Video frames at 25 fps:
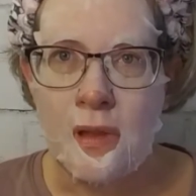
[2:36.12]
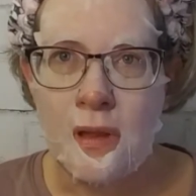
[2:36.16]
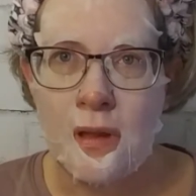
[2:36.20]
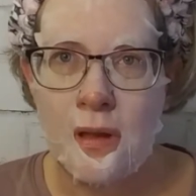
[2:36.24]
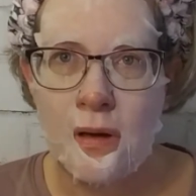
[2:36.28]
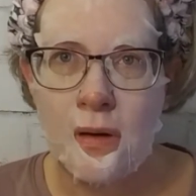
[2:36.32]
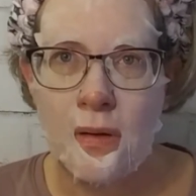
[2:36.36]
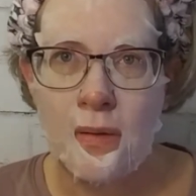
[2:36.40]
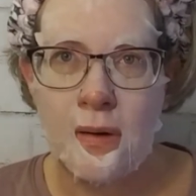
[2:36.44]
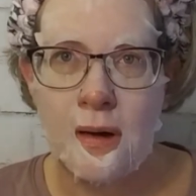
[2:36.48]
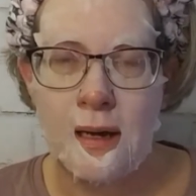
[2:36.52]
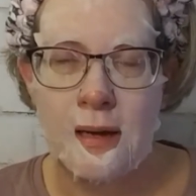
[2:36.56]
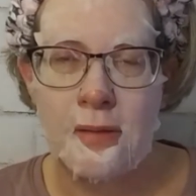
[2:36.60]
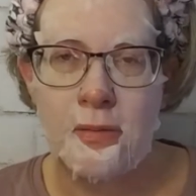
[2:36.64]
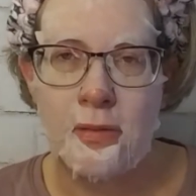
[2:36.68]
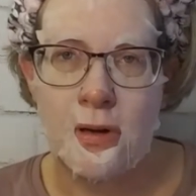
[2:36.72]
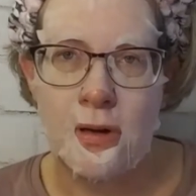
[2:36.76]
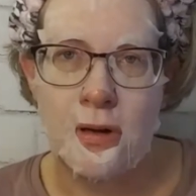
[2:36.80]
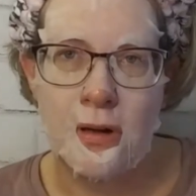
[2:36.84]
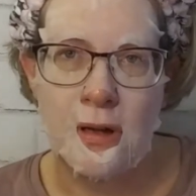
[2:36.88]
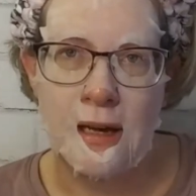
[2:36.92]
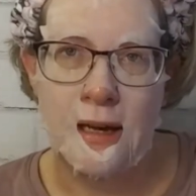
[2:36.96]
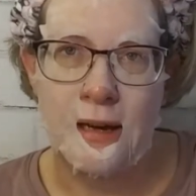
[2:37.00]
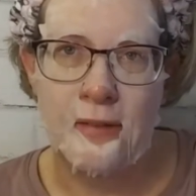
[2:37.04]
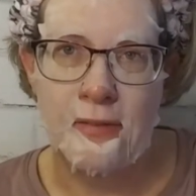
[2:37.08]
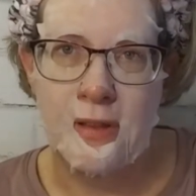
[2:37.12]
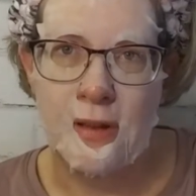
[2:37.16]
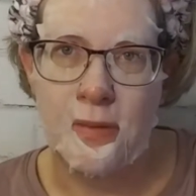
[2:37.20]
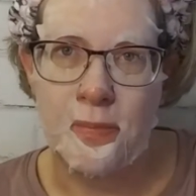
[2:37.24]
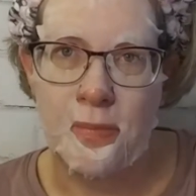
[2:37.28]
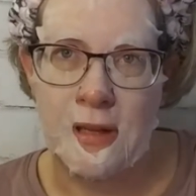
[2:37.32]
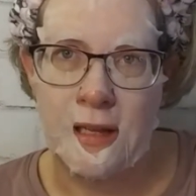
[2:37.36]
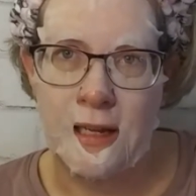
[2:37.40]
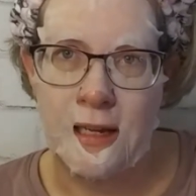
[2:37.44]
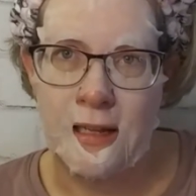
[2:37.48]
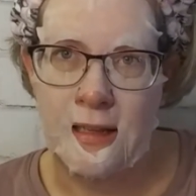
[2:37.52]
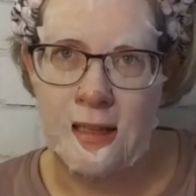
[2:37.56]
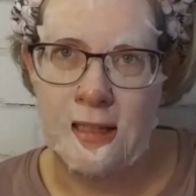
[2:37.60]
oh, I will have the
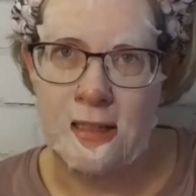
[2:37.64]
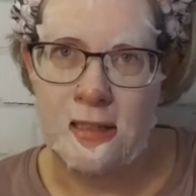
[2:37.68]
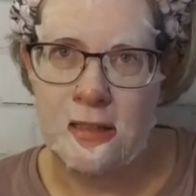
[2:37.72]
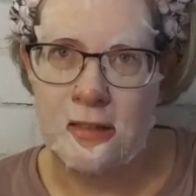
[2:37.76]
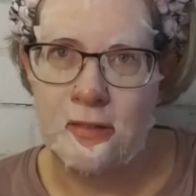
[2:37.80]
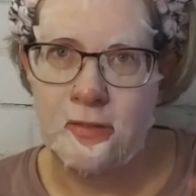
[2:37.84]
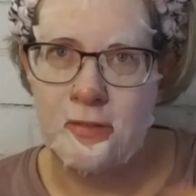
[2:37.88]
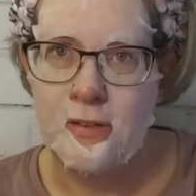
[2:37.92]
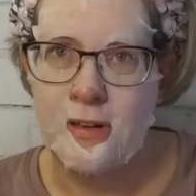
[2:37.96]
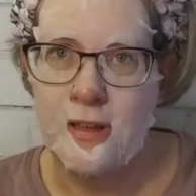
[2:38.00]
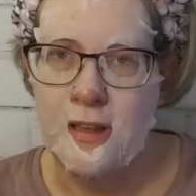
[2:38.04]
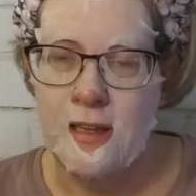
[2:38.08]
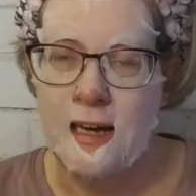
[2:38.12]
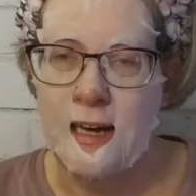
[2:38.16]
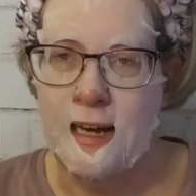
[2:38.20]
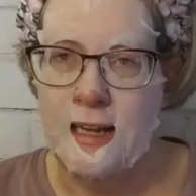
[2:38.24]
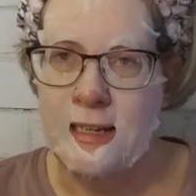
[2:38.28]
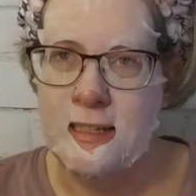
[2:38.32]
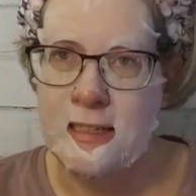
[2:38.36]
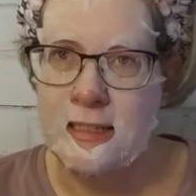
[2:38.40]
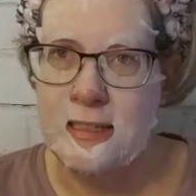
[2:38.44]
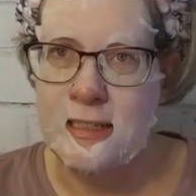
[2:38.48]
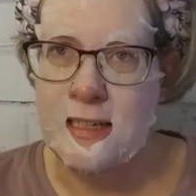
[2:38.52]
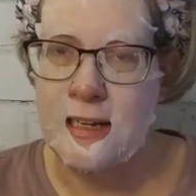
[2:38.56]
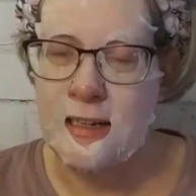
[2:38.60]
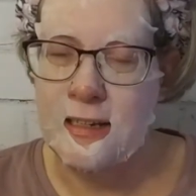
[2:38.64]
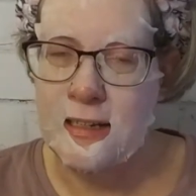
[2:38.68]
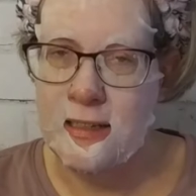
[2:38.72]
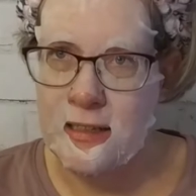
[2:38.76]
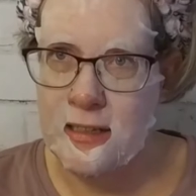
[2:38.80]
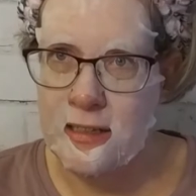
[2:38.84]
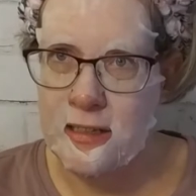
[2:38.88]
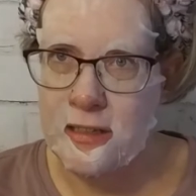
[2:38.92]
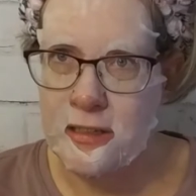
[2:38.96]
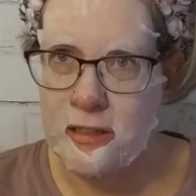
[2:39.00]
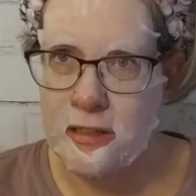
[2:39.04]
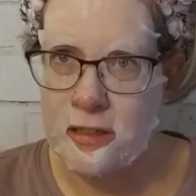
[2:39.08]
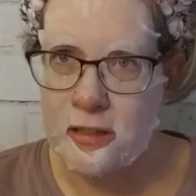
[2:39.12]
playlist for that down in
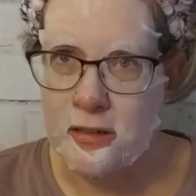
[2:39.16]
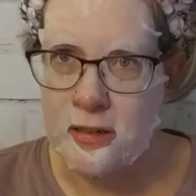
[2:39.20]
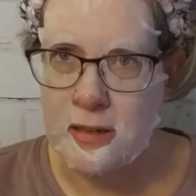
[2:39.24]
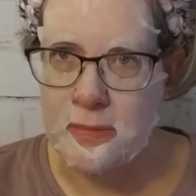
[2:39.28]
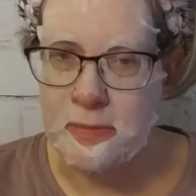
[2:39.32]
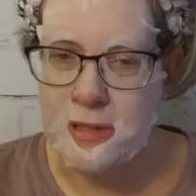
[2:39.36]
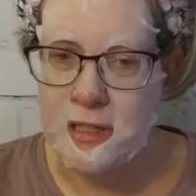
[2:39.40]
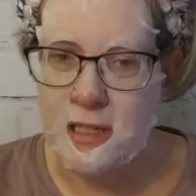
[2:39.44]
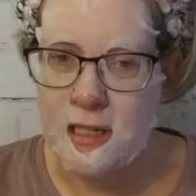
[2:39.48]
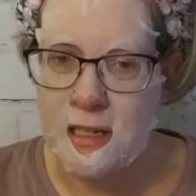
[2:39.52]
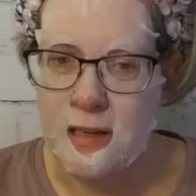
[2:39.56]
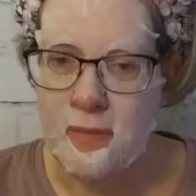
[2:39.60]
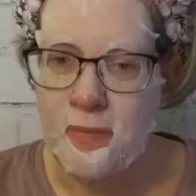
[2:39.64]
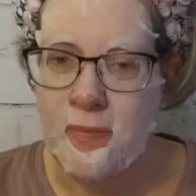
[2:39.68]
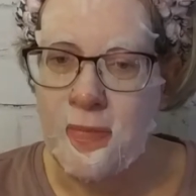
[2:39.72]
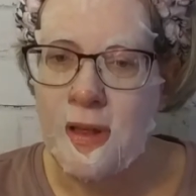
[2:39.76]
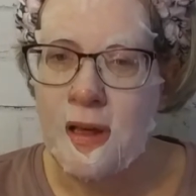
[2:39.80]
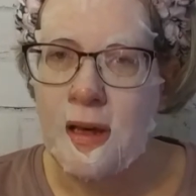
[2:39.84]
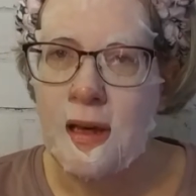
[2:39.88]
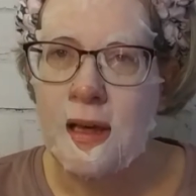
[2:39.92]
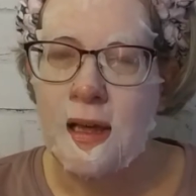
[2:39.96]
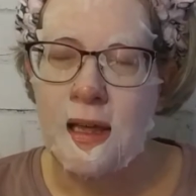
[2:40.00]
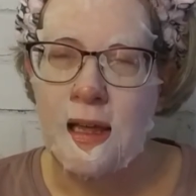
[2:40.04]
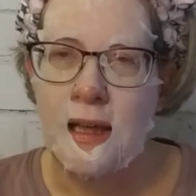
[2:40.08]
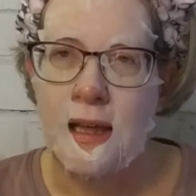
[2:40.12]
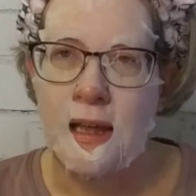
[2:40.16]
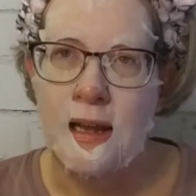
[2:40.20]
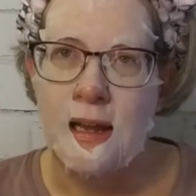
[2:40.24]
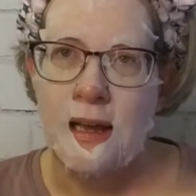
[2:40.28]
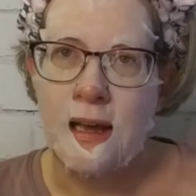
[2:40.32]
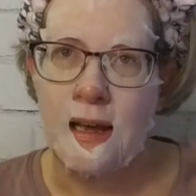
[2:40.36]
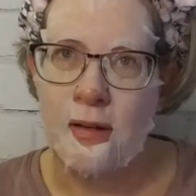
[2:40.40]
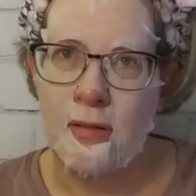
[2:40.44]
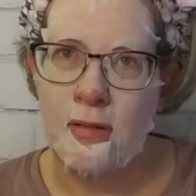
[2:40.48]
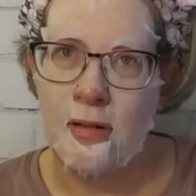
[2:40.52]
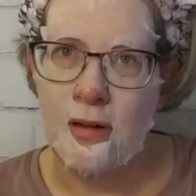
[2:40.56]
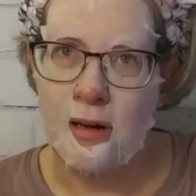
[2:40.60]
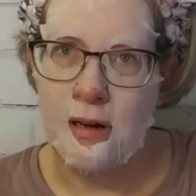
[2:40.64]
the description, and
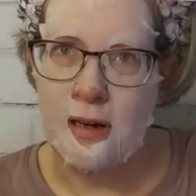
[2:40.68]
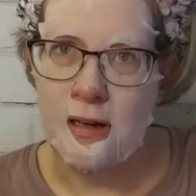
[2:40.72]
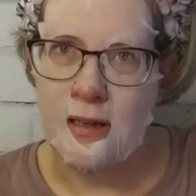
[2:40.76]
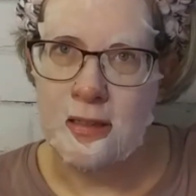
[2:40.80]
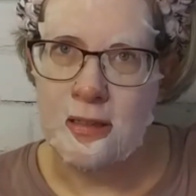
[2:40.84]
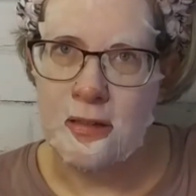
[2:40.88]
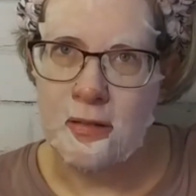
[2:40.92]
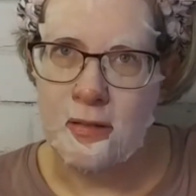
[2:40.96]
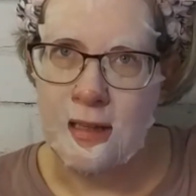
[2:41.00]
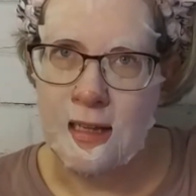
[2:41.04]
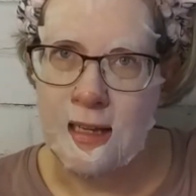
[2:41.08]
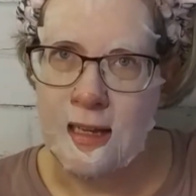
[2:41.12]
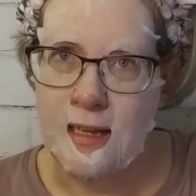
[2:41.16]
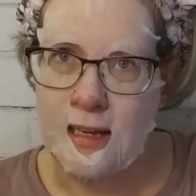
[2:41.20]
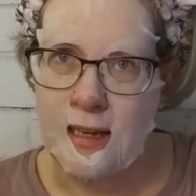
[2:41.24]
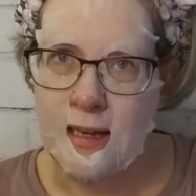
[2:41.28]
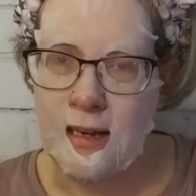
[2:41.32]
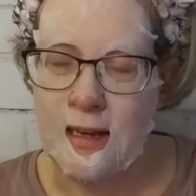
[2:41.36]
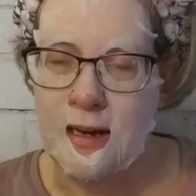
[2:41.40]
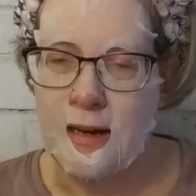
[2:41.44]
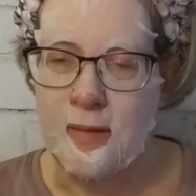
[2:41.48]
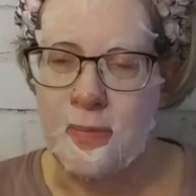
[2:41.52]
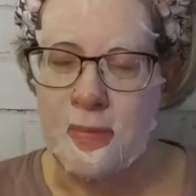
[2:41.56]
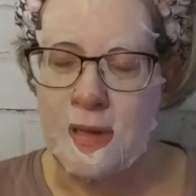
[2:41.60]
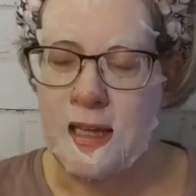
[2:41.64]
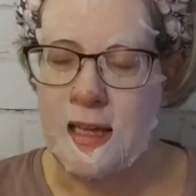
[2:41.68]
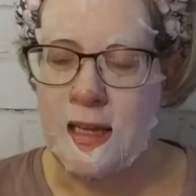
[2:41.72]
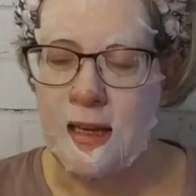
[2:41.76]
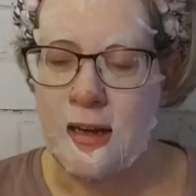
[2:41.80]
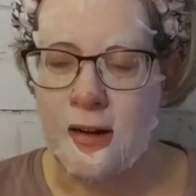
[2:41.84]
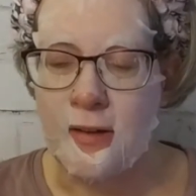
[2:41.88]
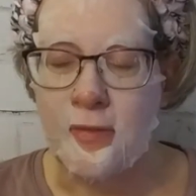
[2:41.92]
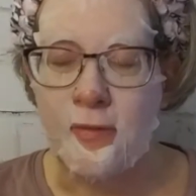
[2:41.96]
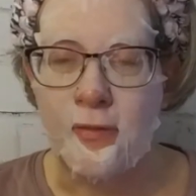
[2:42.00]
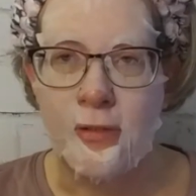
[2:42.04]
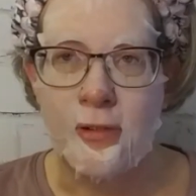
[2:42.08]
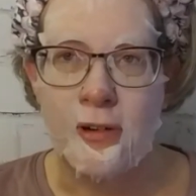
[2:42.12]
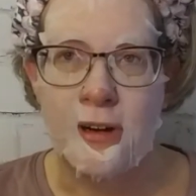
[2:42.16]
I will also link it up
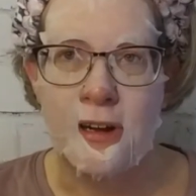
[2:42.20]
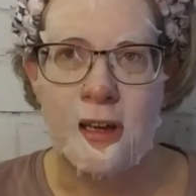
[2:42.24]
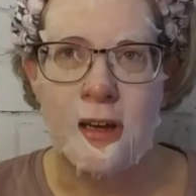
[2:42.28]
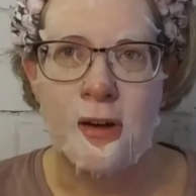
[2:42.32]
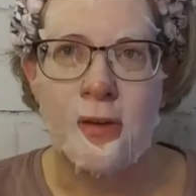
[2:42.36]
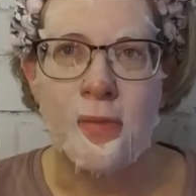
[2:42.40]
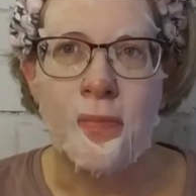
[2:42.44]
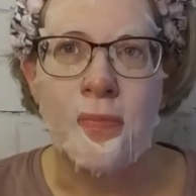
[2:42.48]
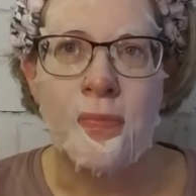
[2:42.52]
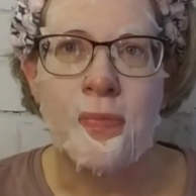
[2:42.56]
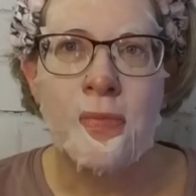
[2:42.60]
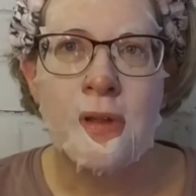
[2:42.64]
here for you.